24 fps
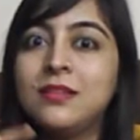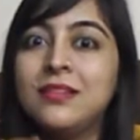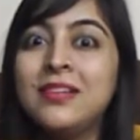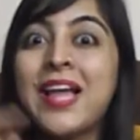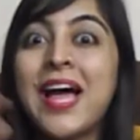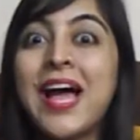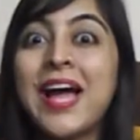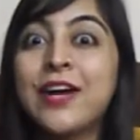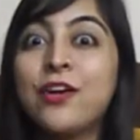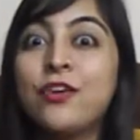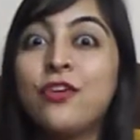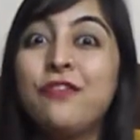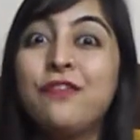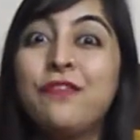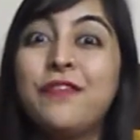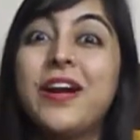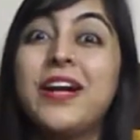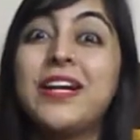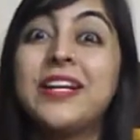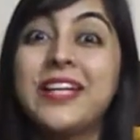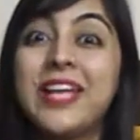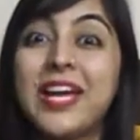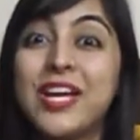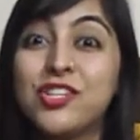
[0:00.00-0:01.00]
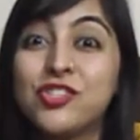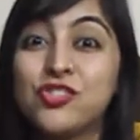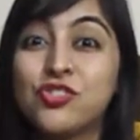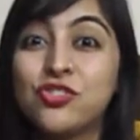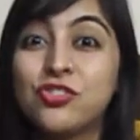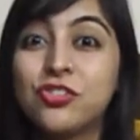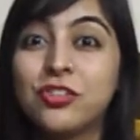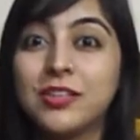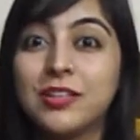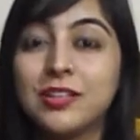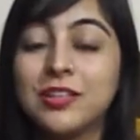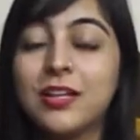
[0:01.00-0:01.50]
lack of
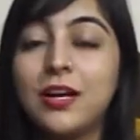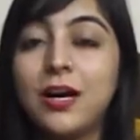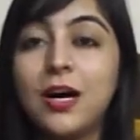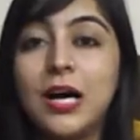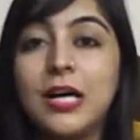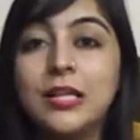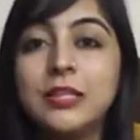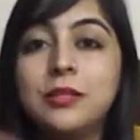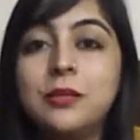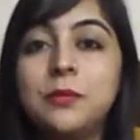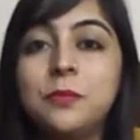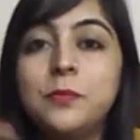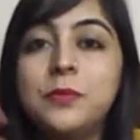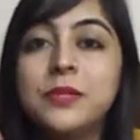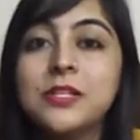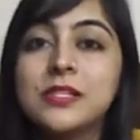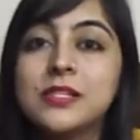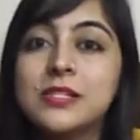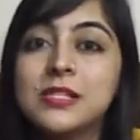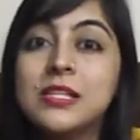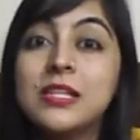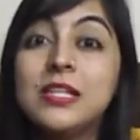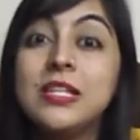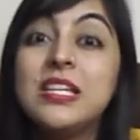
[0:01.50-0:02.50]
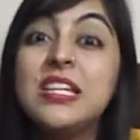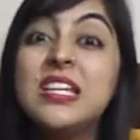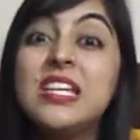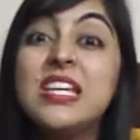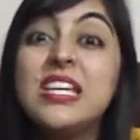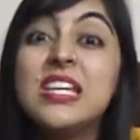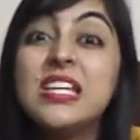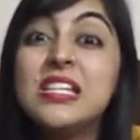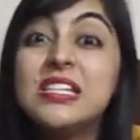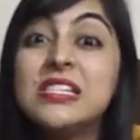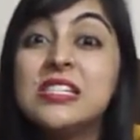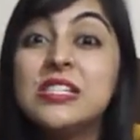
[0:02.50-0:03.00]
attention. The other person
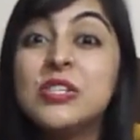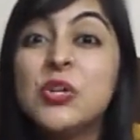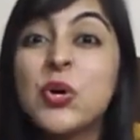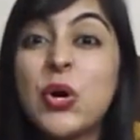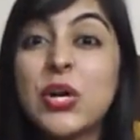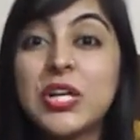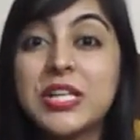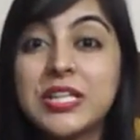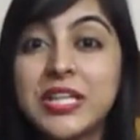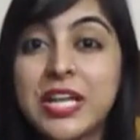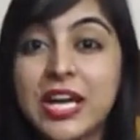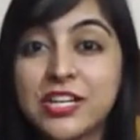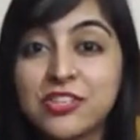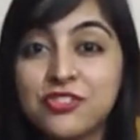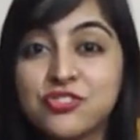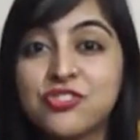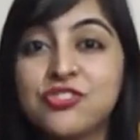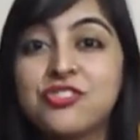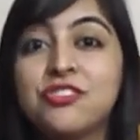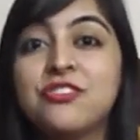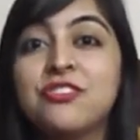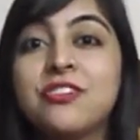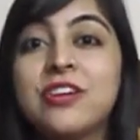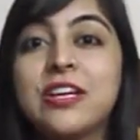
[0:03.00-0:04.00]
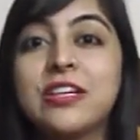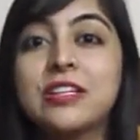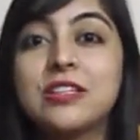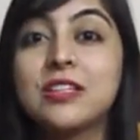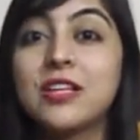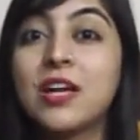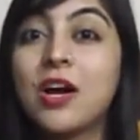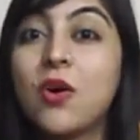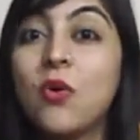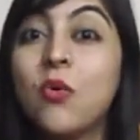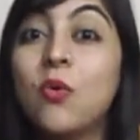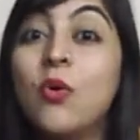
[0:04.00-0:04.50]
needs your attention right
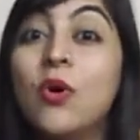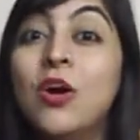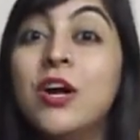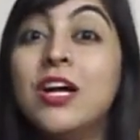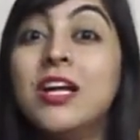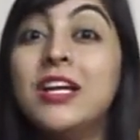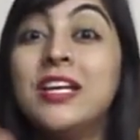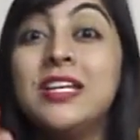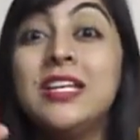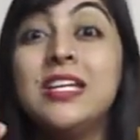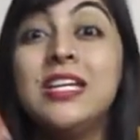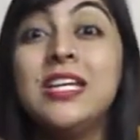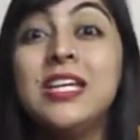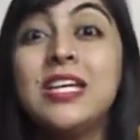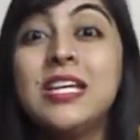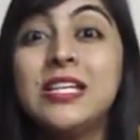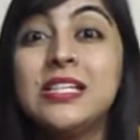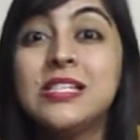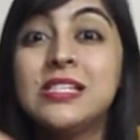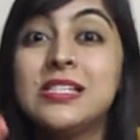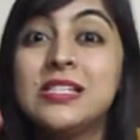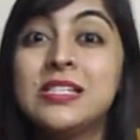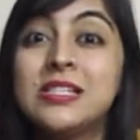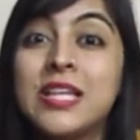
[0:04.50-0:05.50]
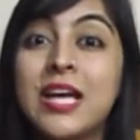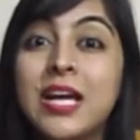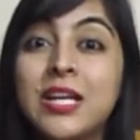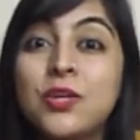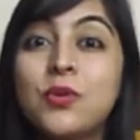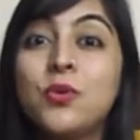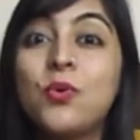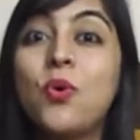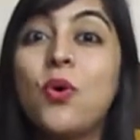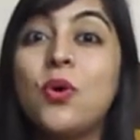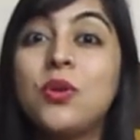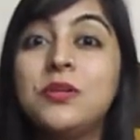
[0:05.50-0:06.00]
now, needs
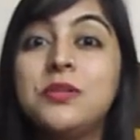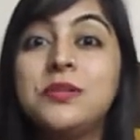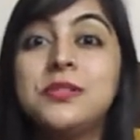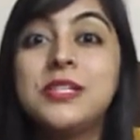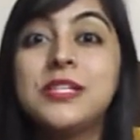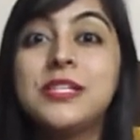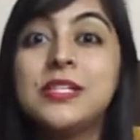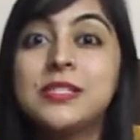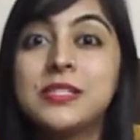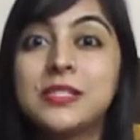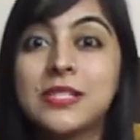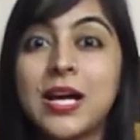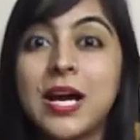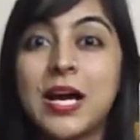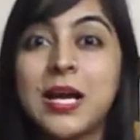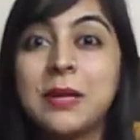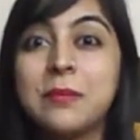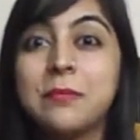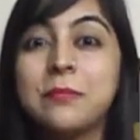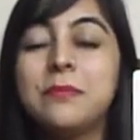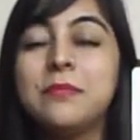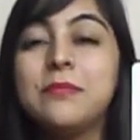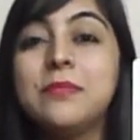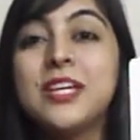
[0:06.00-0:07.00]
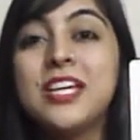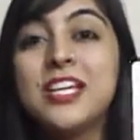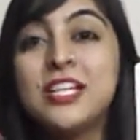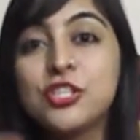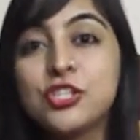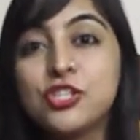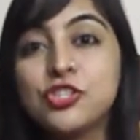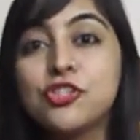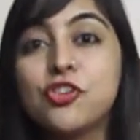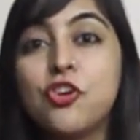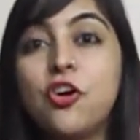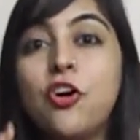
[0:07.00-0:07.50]
that quality time. Make
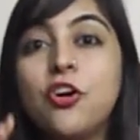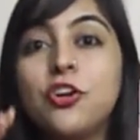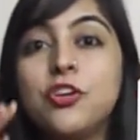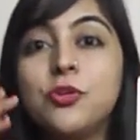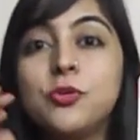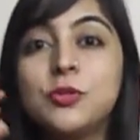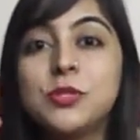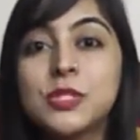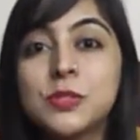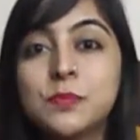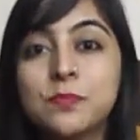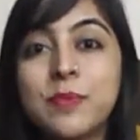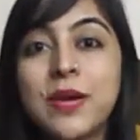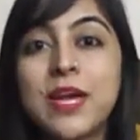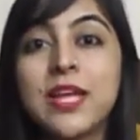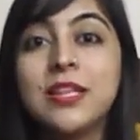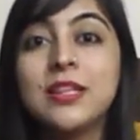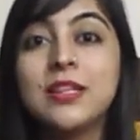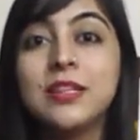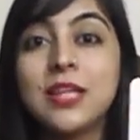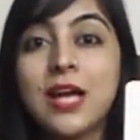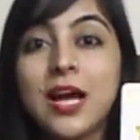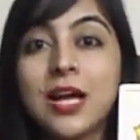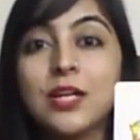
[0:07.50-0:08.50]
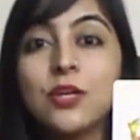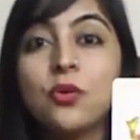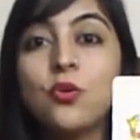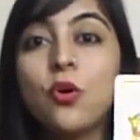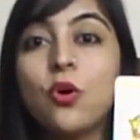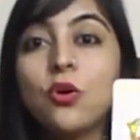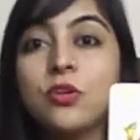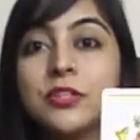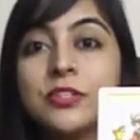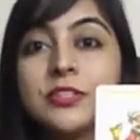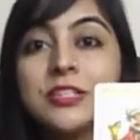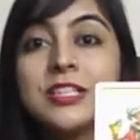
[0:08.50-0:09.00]
sure you spend that
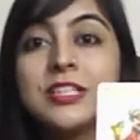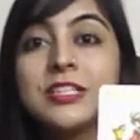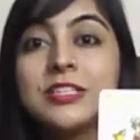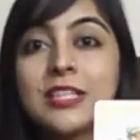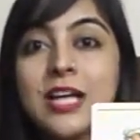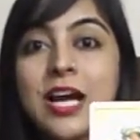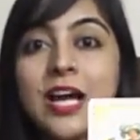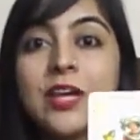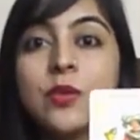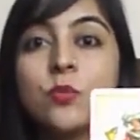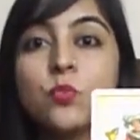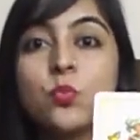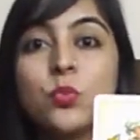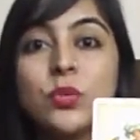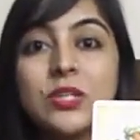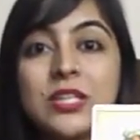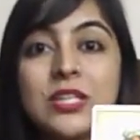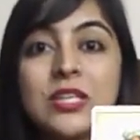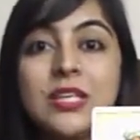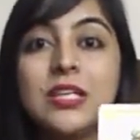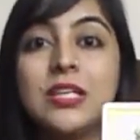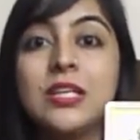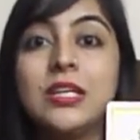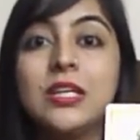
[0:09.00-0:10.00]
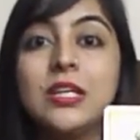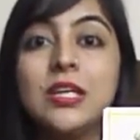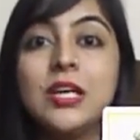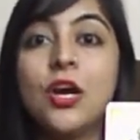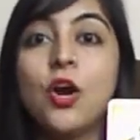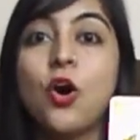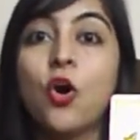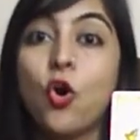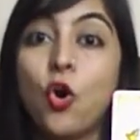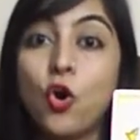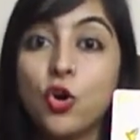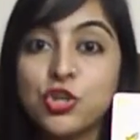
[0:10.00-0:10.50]
quality time with he
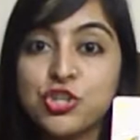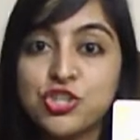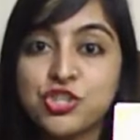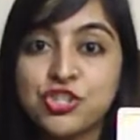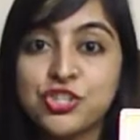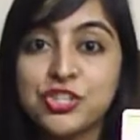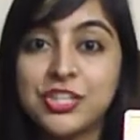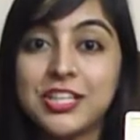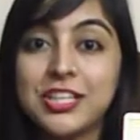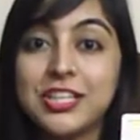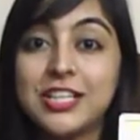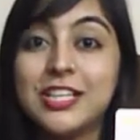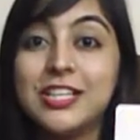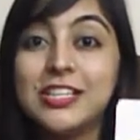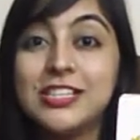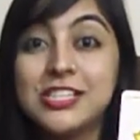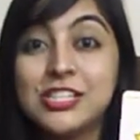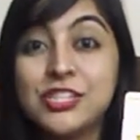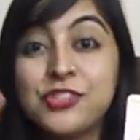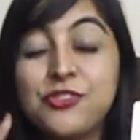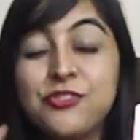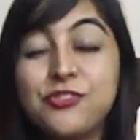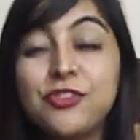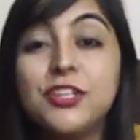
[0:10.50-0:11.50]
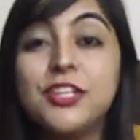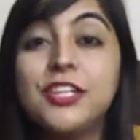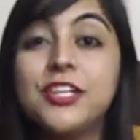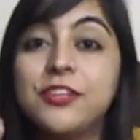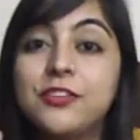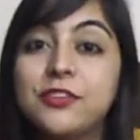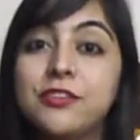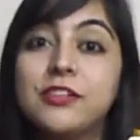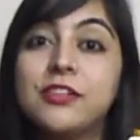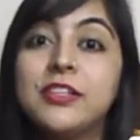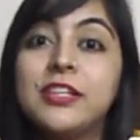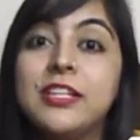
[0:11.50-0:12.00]
or she. It's
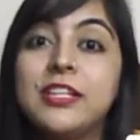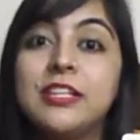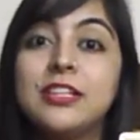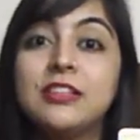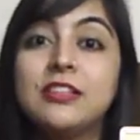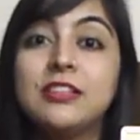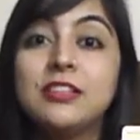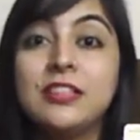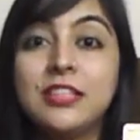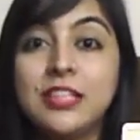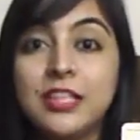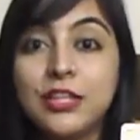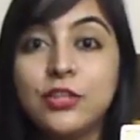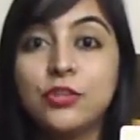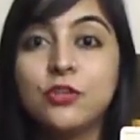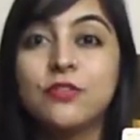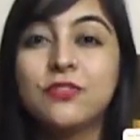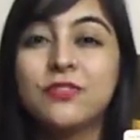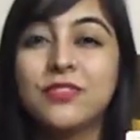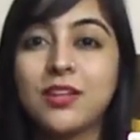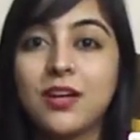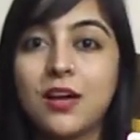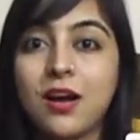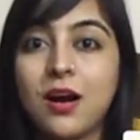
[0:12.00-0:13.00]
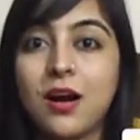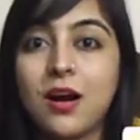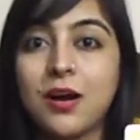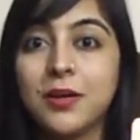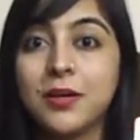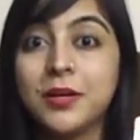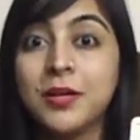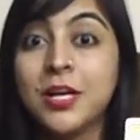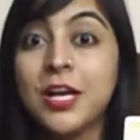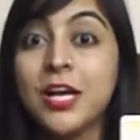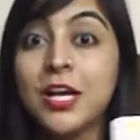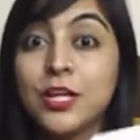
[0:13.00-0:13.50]
really, really the need of the
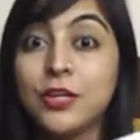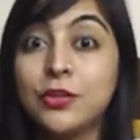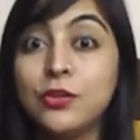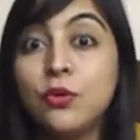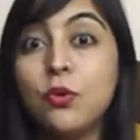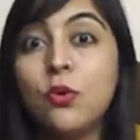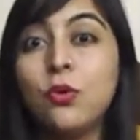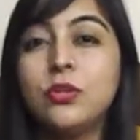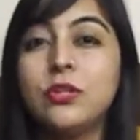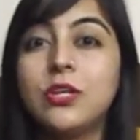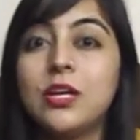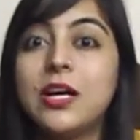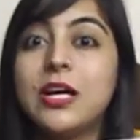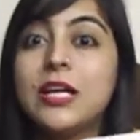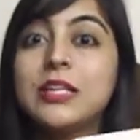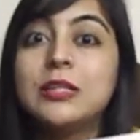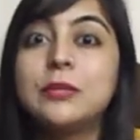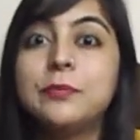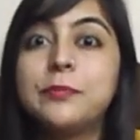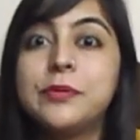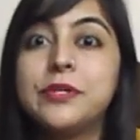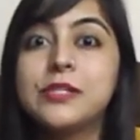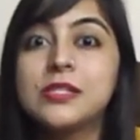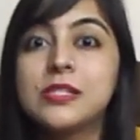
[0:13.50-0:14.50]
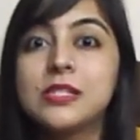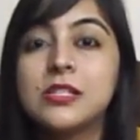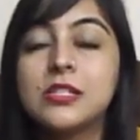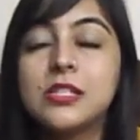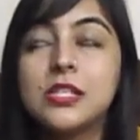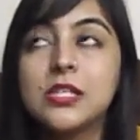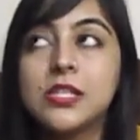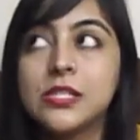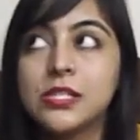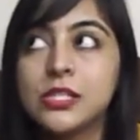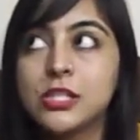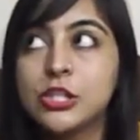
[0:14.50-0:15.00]
hour. Though the other
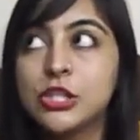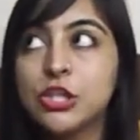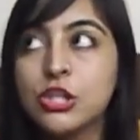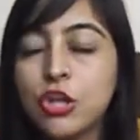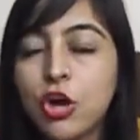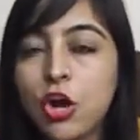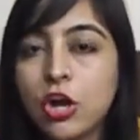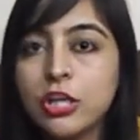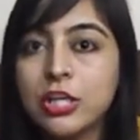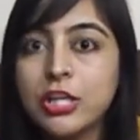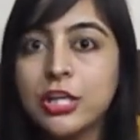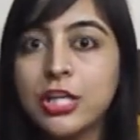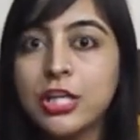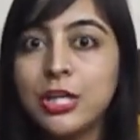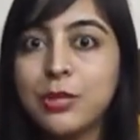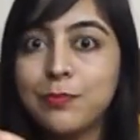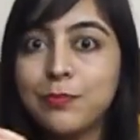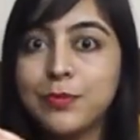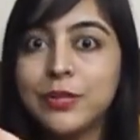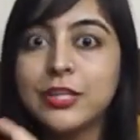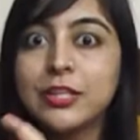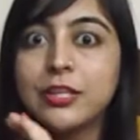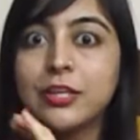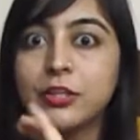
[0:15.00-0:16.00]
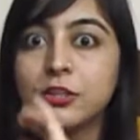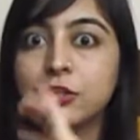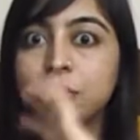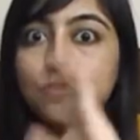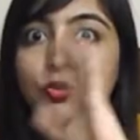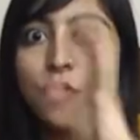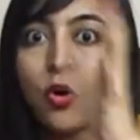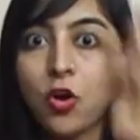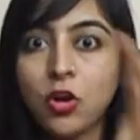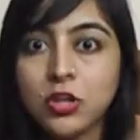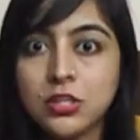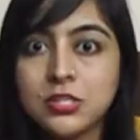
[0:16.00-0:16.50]
person is not keeping their
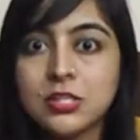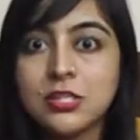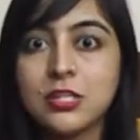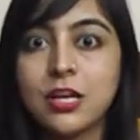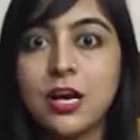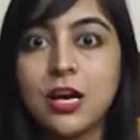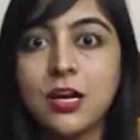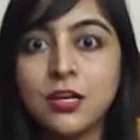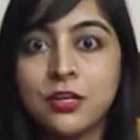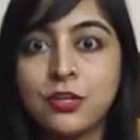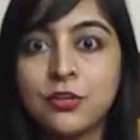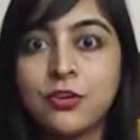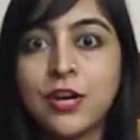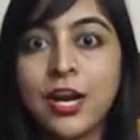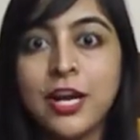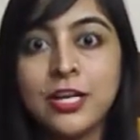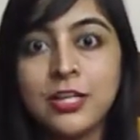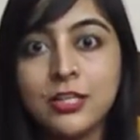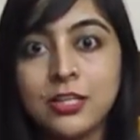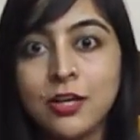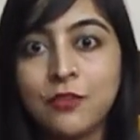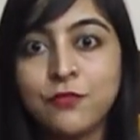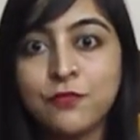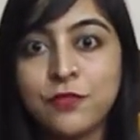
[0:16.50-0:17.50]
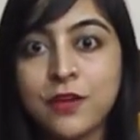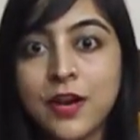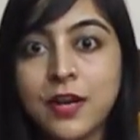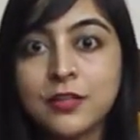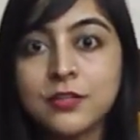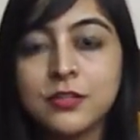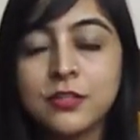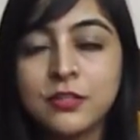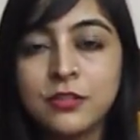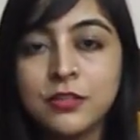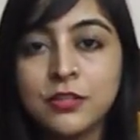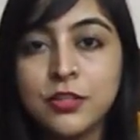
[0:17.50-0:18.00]
thoughts right up
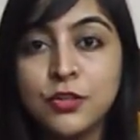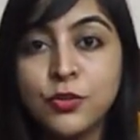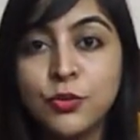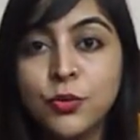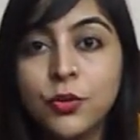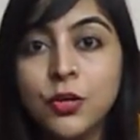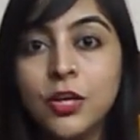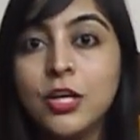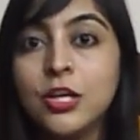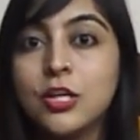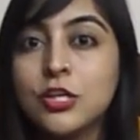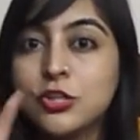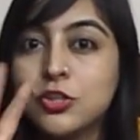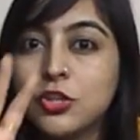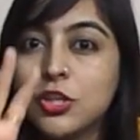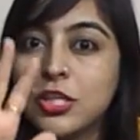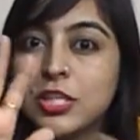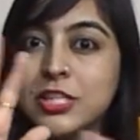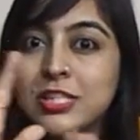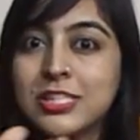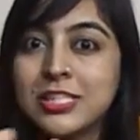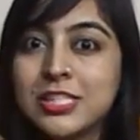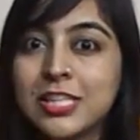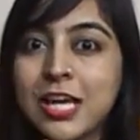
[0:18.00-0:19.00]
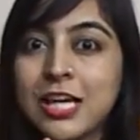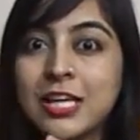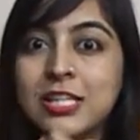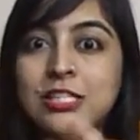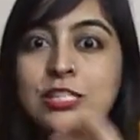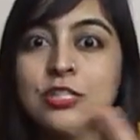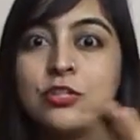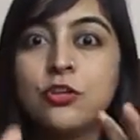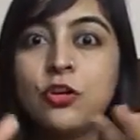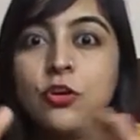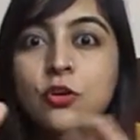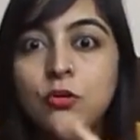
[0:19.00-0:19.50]
front in you, so it
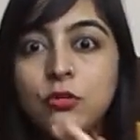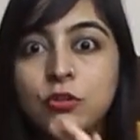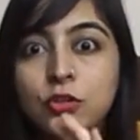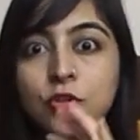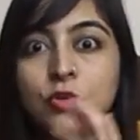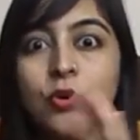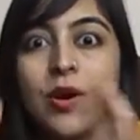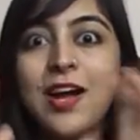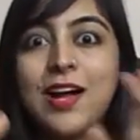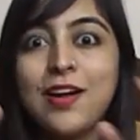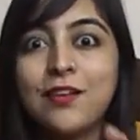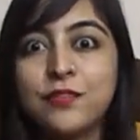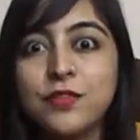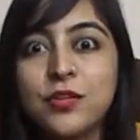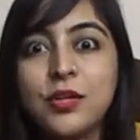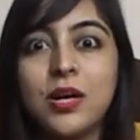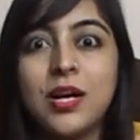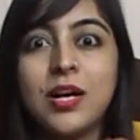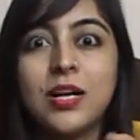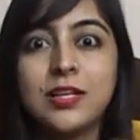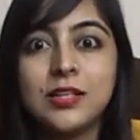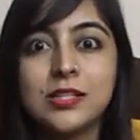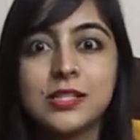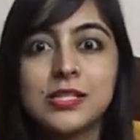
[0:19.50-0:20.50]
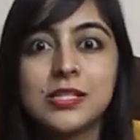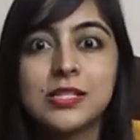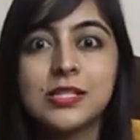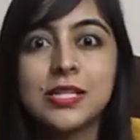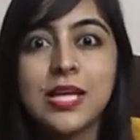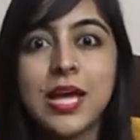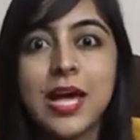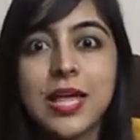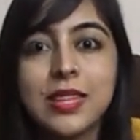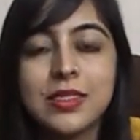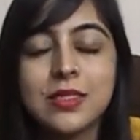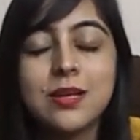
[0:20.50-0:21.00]
says, you know, you have to
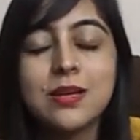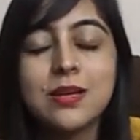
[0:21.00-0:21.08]
understand